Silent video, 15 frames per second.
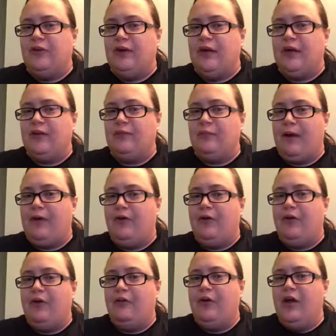Joanne,
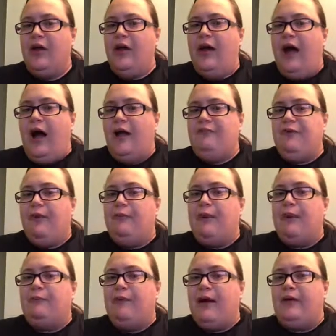Michaels. I find
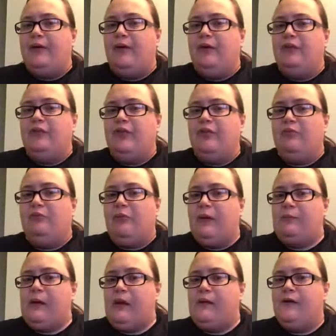mine at Michaels because
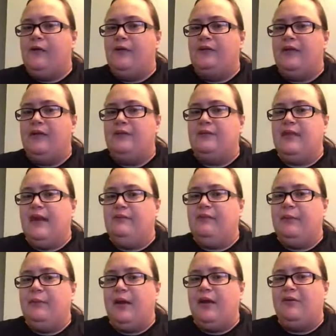Michaels tends to have
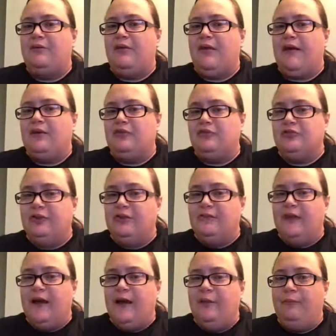the biggest selection
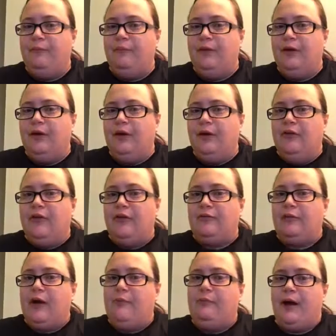of them. So
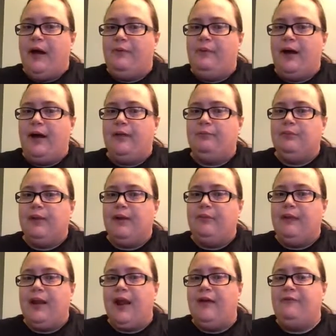that's where I buy mine. But, I
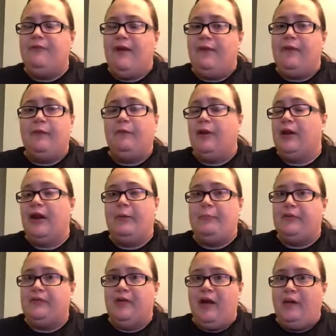mean, I found them on
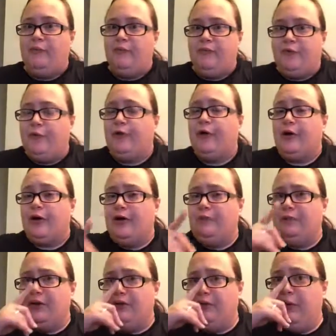Amazon before. I
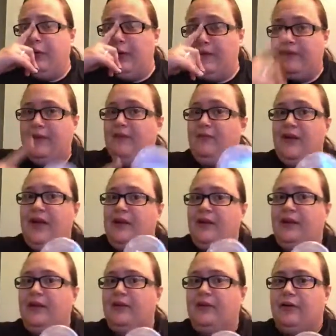mean, you can get these
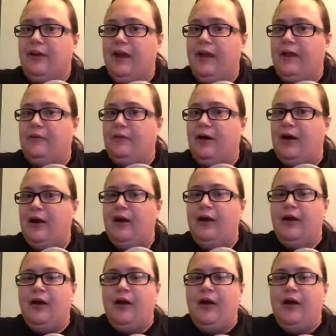in literally anywhere.